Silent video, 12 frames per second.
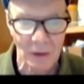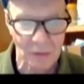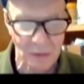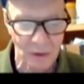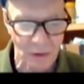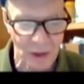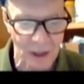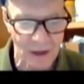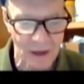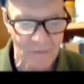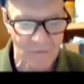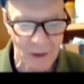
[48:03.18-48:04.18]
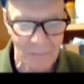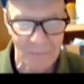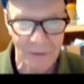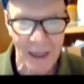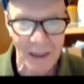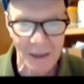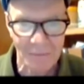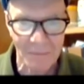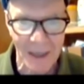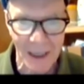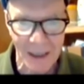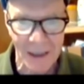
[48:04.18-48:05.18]
the truth? Verbrennt
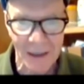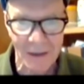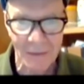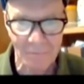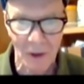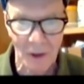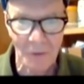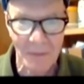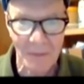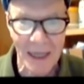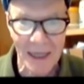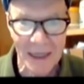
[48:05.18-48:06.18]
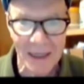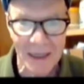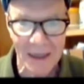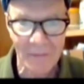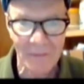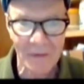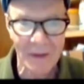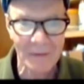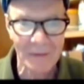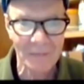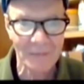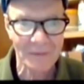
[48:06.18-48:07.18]
mich. Burn me.
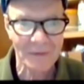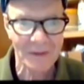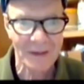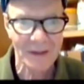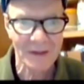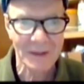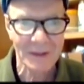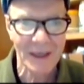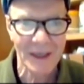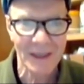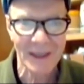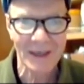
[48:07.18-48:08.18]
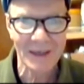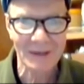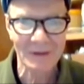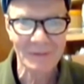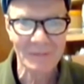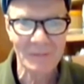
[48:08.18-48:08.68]
Okay, thank you.